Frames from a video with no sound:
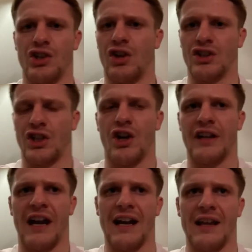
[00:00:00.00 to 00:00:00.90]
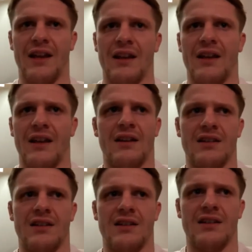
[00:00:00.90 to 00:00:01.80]
You know, it's a young guy,
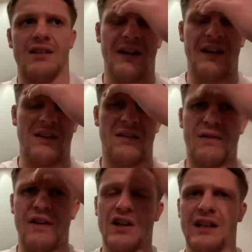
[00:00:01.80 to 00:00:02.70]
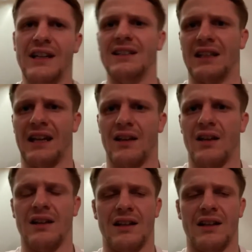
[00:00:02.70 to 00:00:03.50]
seemed to win fairly easily.